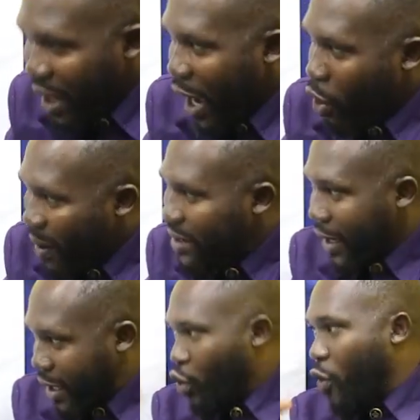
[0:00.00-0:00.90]
And Obe
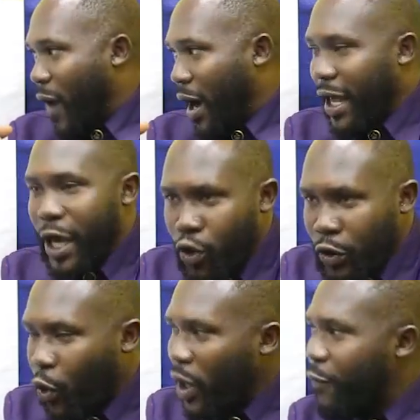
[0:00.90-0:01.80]
take it over. He
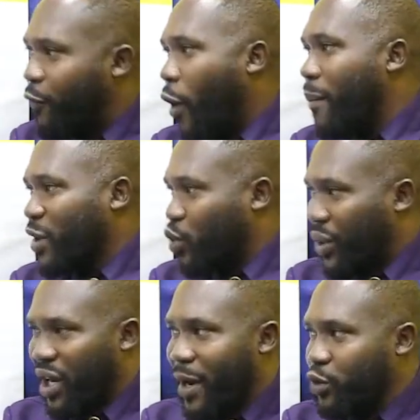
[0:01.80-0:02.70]
used only 4 months or
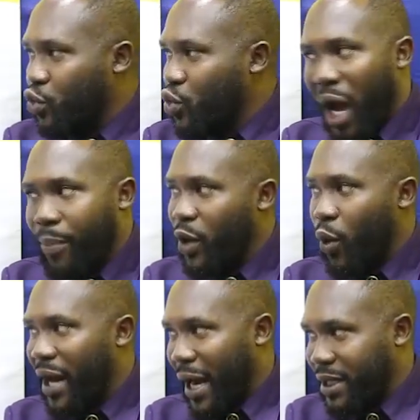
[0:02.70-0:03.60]
3 months to do campaign,
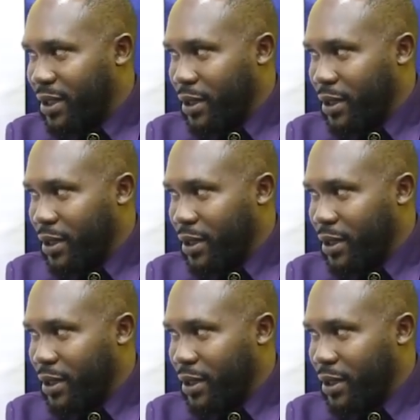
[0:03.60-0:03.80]
won the election.